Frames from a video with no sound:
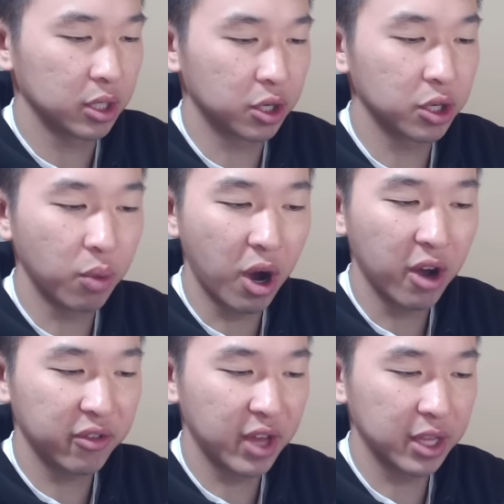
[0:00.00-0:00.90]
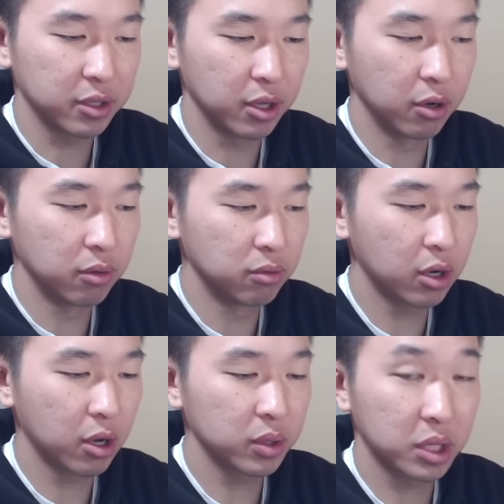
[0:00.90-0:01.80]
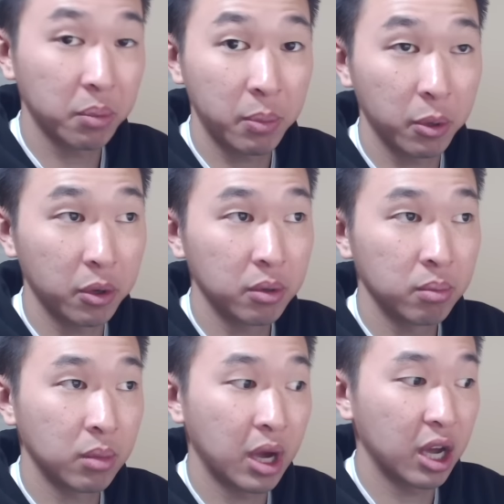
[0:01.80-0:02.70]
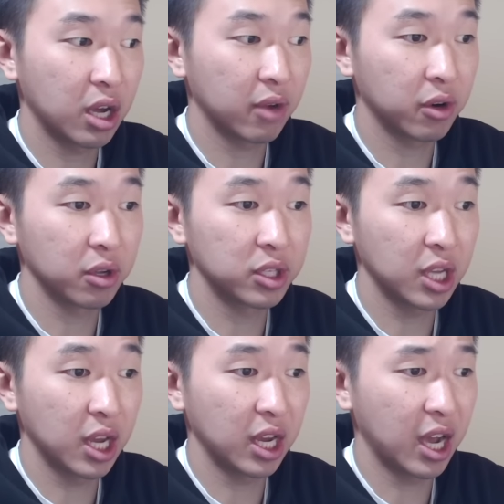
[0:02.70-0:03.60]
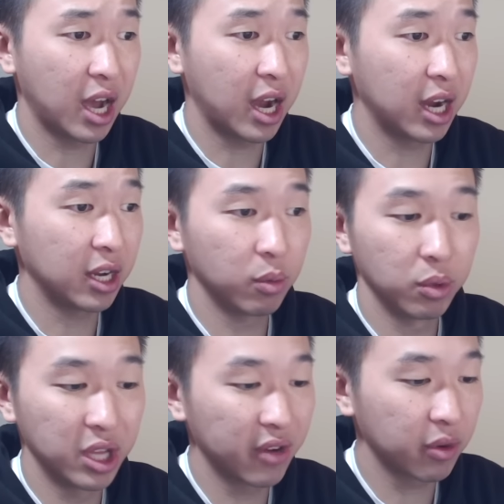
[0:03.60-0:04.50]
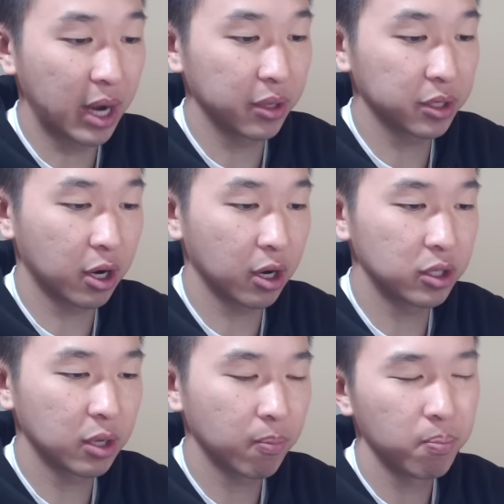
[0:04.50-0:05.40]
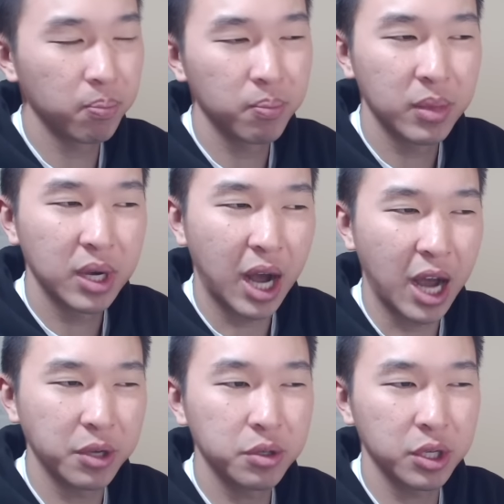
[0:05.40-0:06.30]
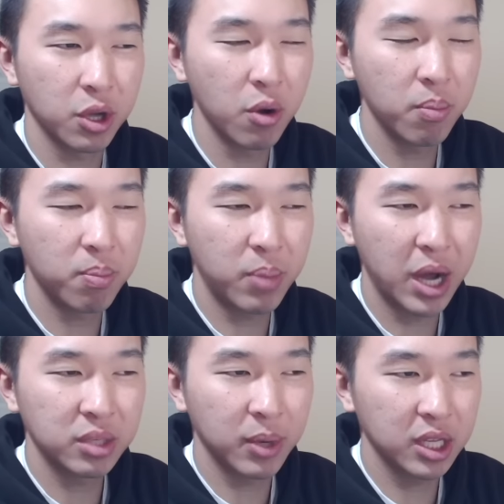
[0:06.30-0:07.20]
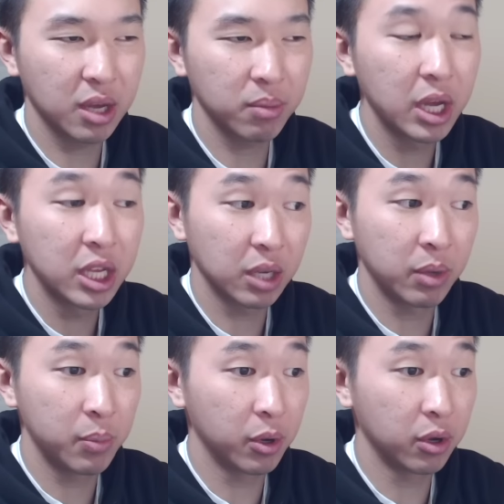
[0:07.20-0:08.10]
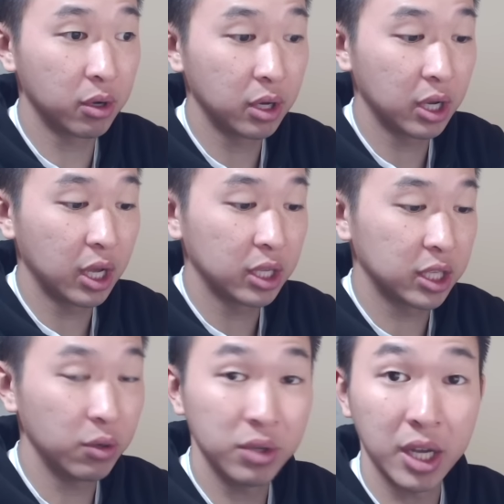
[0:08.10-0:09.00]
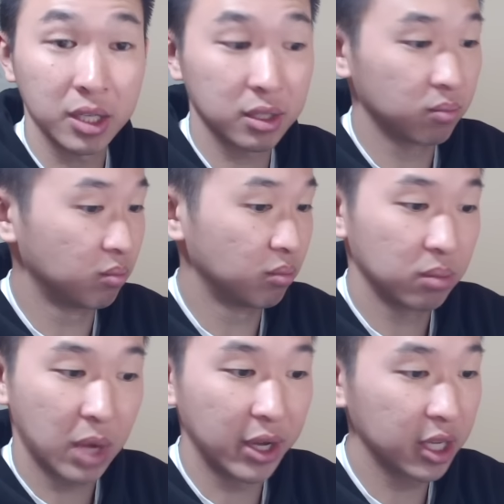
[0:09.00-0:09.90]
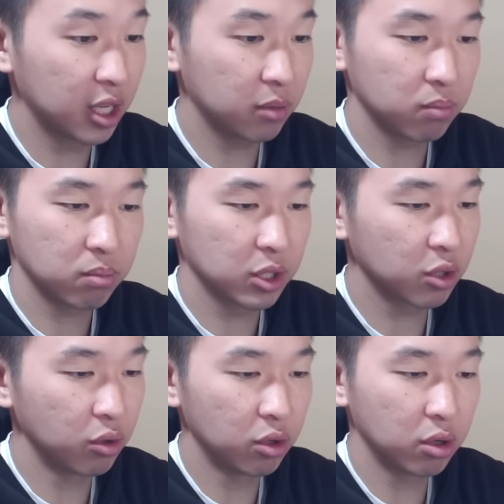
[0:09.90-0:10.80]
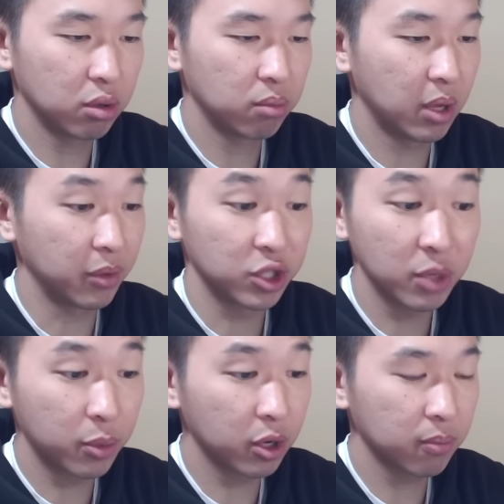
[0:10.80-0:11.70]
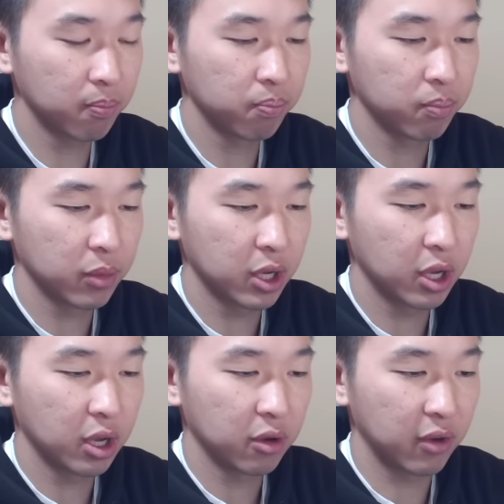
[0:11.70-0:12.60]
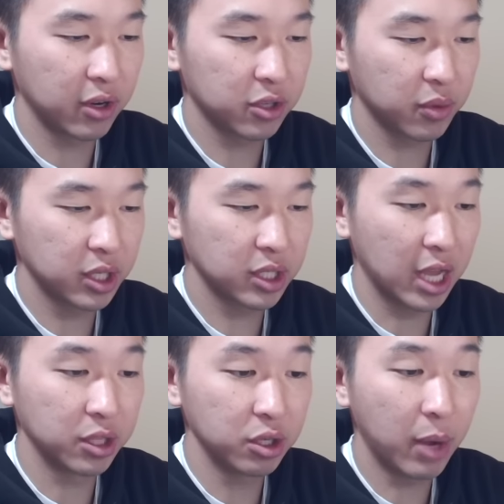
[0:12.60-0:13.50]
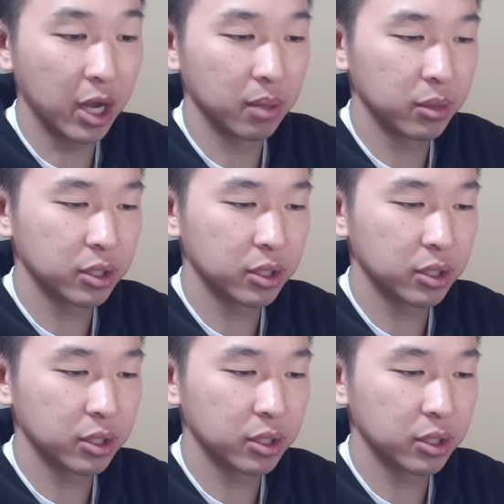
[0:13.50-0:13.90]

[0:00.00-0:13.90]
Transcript: Does it turn you off that there's no logos? Some people I've heard say, I will never buy those cards. I usually don't buy too many of them. Some people say, ooh, nice. I like it. It's cool. Maybe cheaper. Various reasons and do buy them.